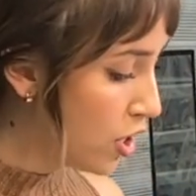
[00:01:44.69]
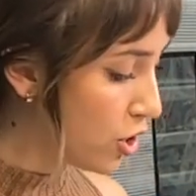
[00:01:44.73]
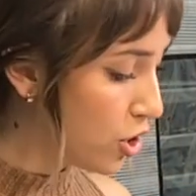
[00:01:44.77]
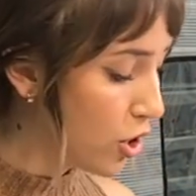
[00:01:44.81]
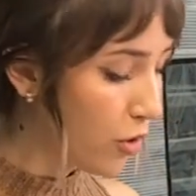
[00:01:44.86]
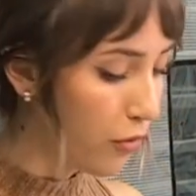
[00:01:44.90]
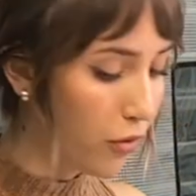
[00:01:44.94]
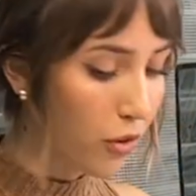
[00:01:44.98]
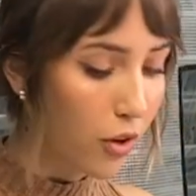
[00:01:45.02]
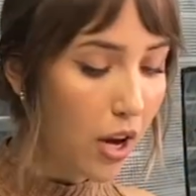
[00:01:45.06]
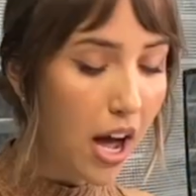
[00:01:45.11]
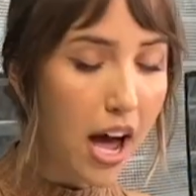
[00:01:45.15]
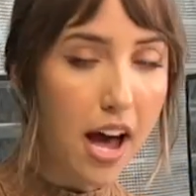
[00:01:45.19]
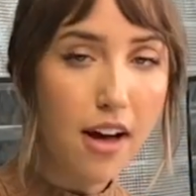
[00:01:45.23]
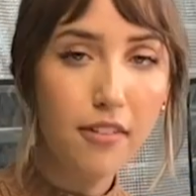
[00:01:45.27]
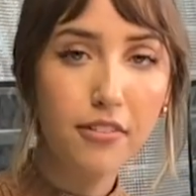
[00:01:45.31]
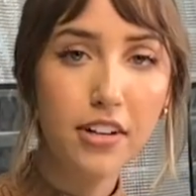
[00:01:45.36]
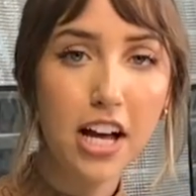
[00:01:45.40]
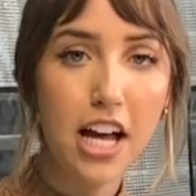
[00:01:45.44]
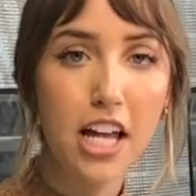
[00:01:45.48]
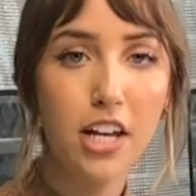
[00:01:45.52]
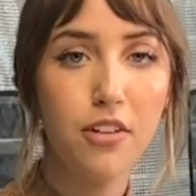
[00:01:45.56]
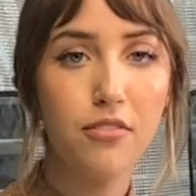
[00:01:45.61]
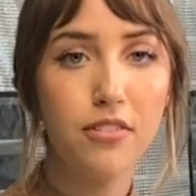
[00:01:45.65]
So if you
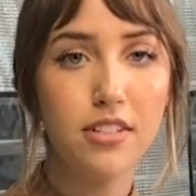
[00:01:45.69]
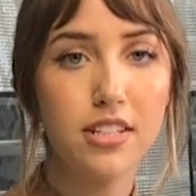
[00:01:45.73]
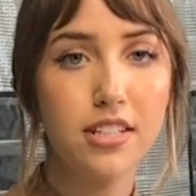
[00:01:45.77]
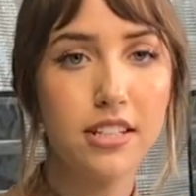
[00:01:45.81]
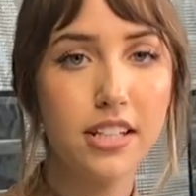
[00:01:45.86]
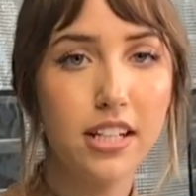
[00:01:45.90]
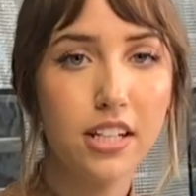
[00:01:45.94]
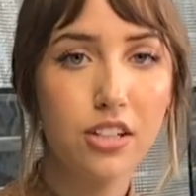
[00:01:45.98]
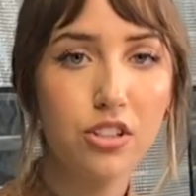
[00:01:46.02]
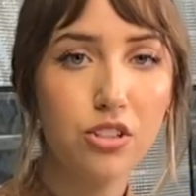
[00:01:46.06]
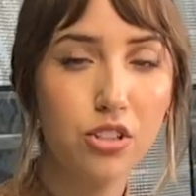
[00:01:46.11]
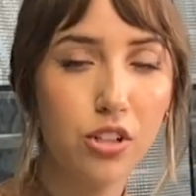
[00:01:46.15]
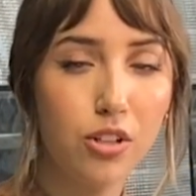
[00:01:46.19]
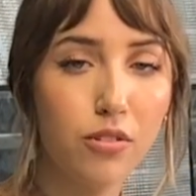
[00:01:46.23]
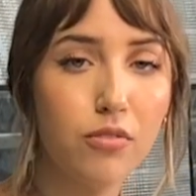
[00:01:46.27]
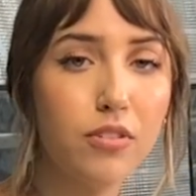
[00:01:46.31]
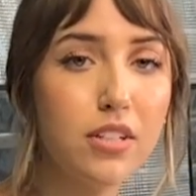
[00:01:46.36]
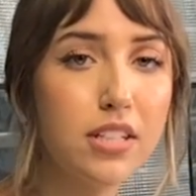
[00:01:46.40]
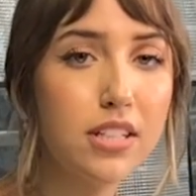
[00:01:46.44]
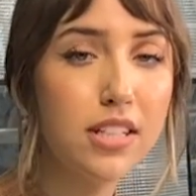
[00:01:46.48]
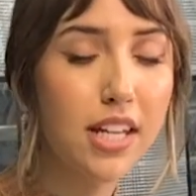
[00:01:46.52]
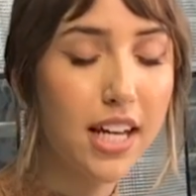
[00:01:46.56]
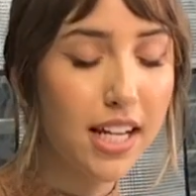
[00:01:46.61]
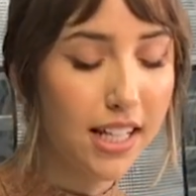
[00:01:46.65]
have kind of a slick
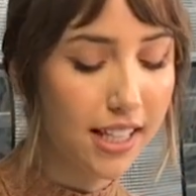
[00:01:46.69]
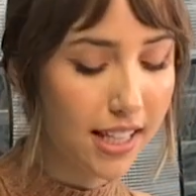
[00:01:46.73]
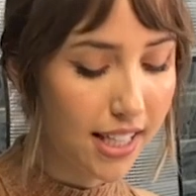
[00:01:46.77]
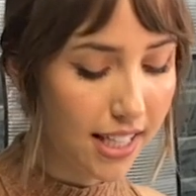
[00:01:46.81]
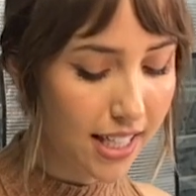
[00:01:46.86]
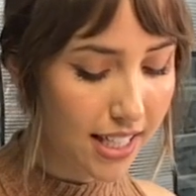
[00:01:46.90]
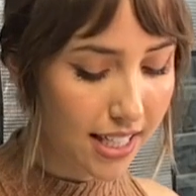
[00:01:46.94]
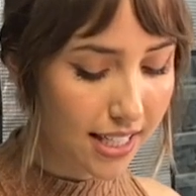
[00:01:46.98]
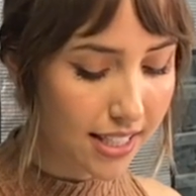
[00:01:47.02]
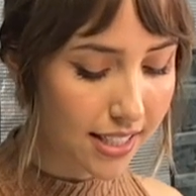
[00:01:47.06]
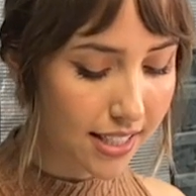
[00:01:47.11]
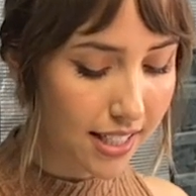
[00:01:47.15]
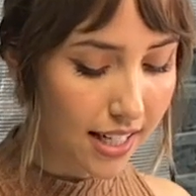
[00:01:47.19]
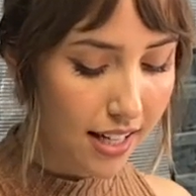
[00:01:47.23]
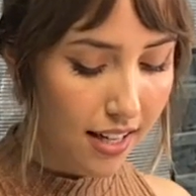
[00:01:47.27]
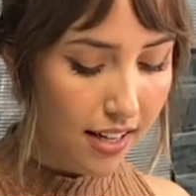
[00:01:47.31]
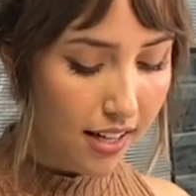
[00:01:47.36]
surface like this,